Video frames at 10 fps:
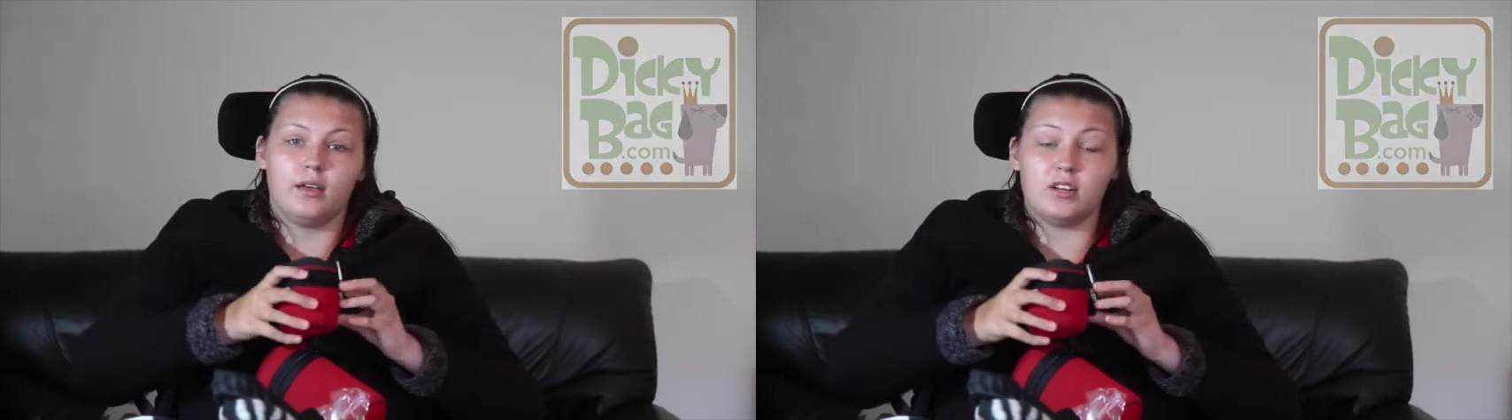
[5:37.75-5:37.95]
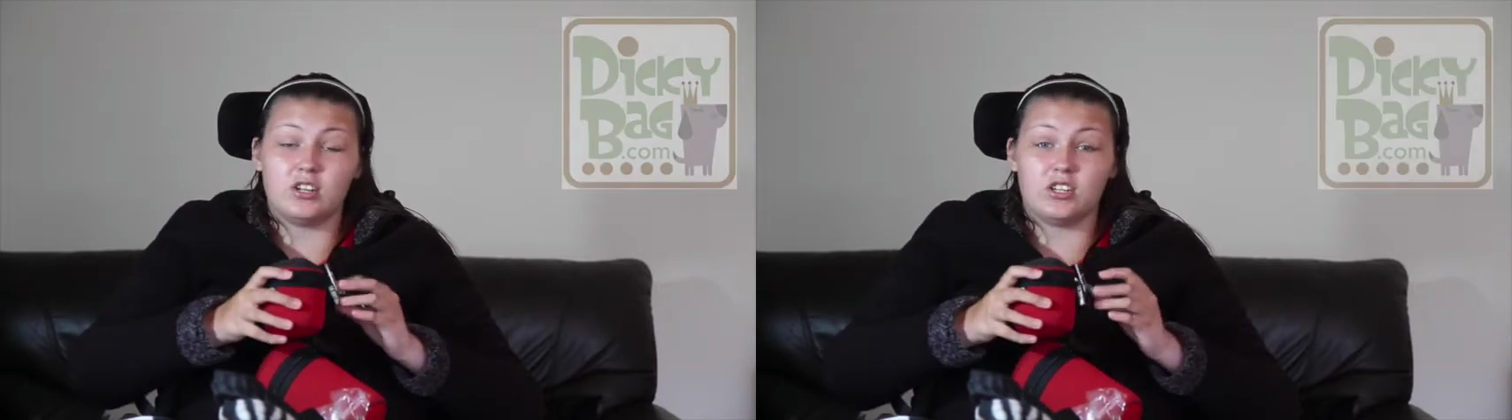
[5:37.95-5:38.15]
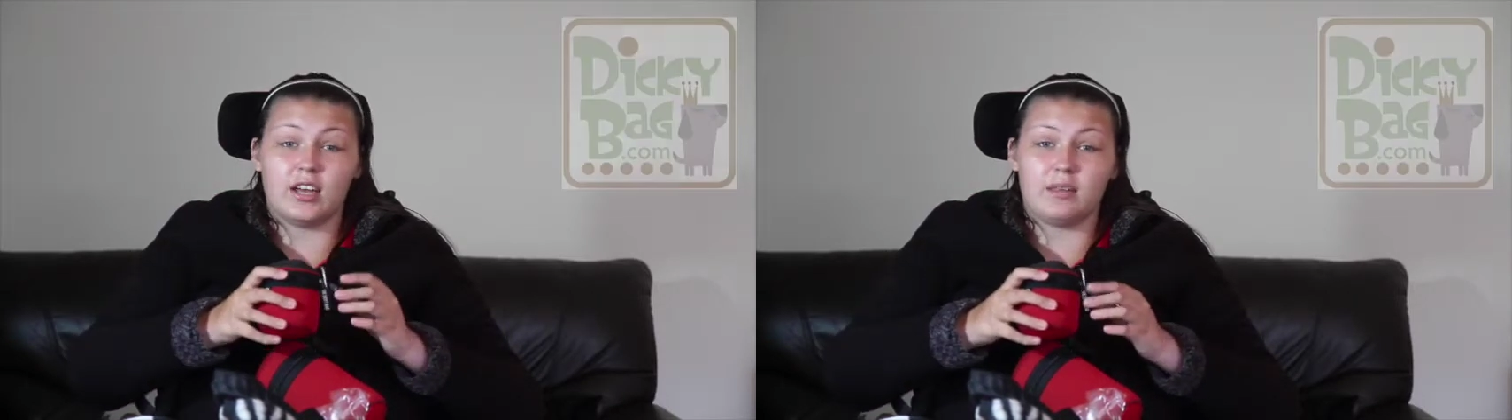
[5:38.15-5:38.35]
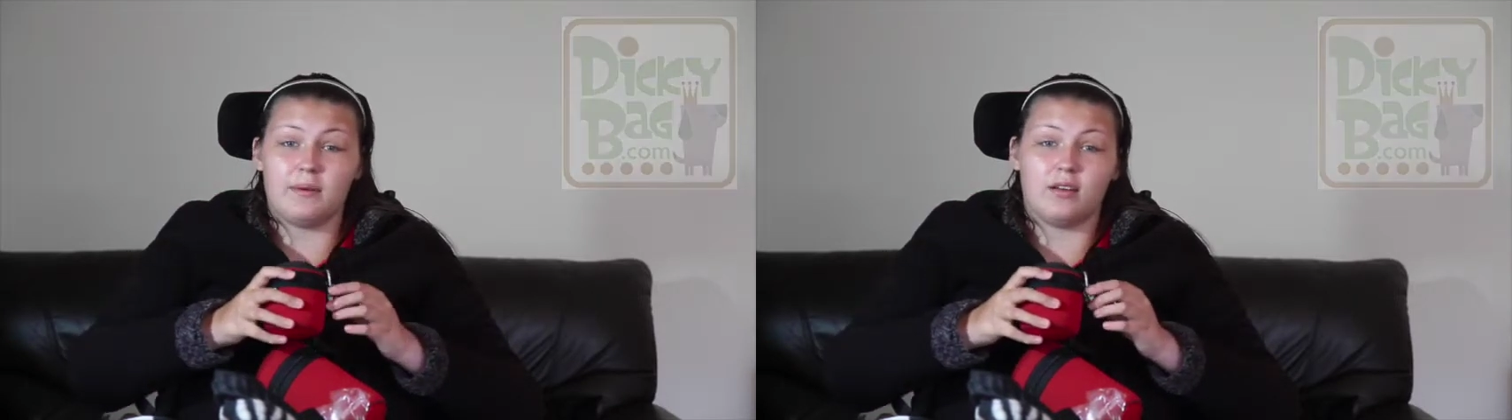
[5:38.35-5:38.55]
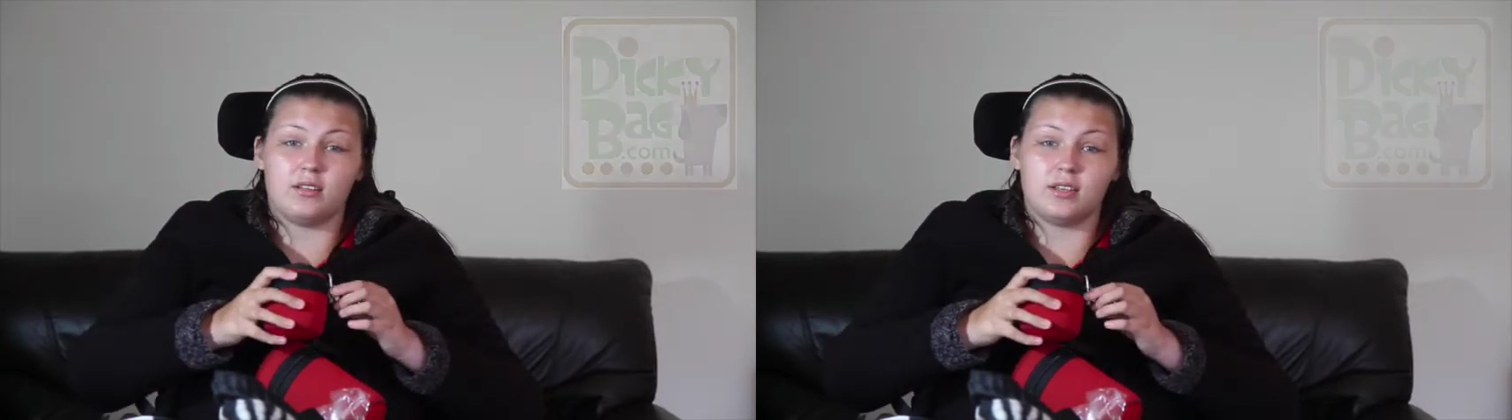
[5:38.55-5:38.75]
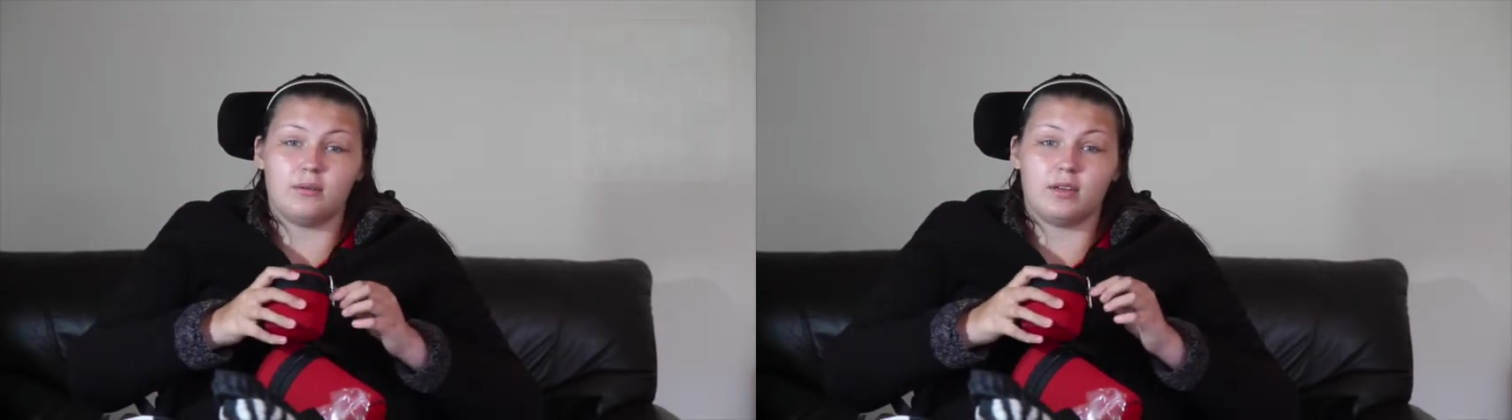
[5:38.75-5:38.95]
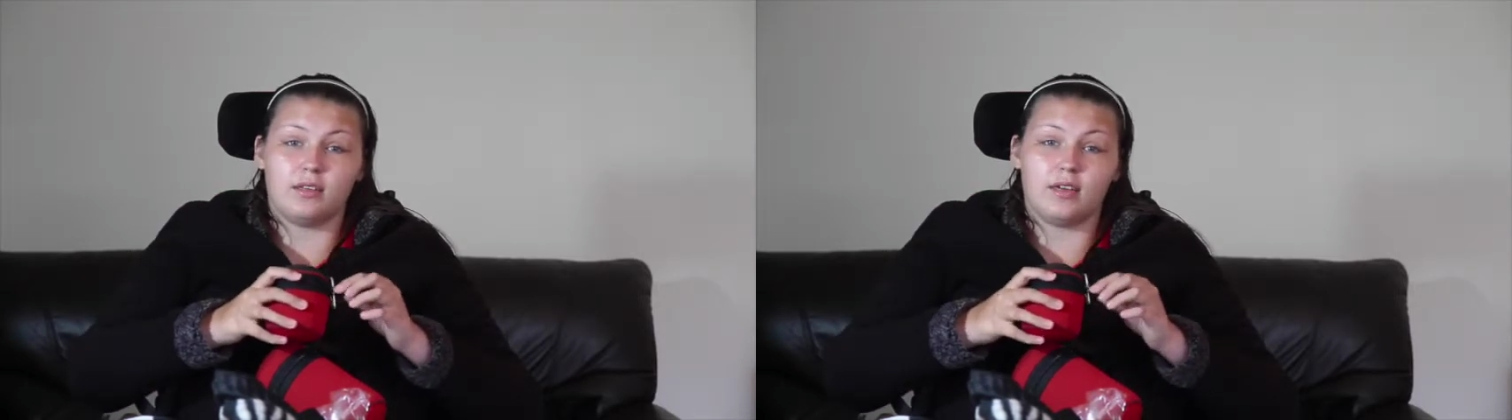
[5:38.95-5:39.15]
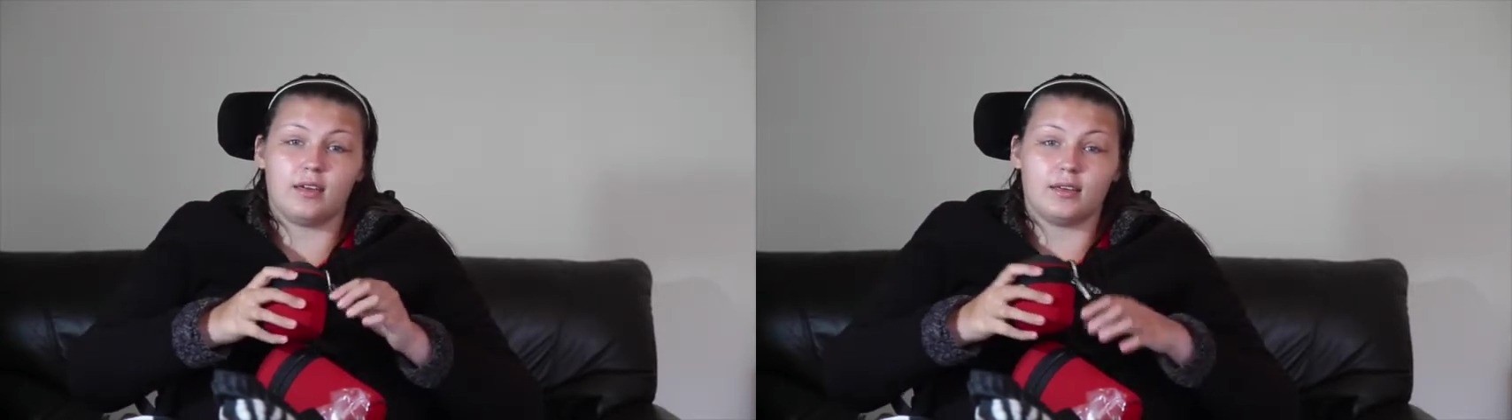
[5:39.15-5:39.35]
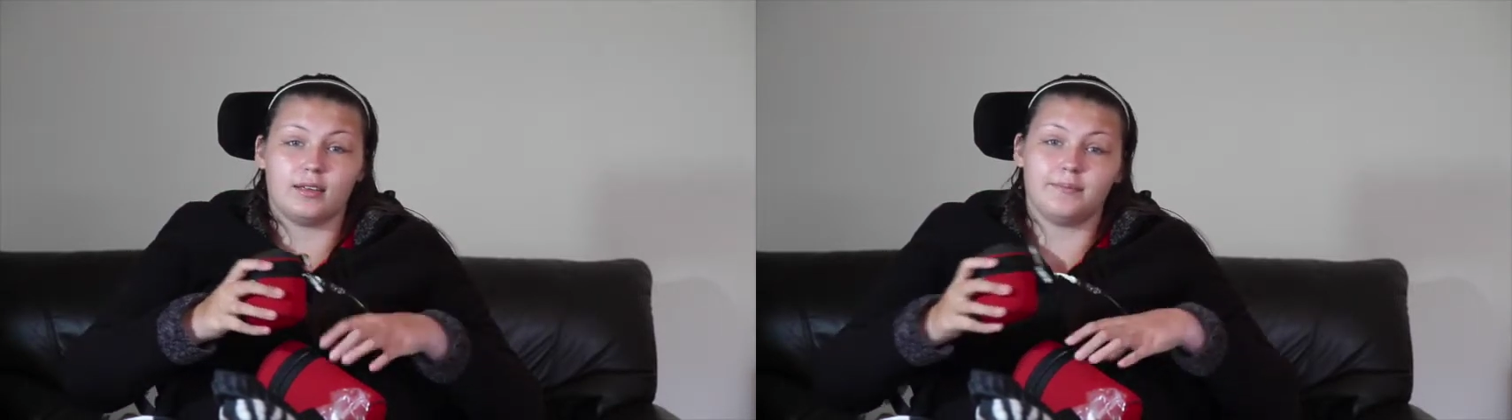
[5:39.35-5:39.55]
And just check them out and see what you think.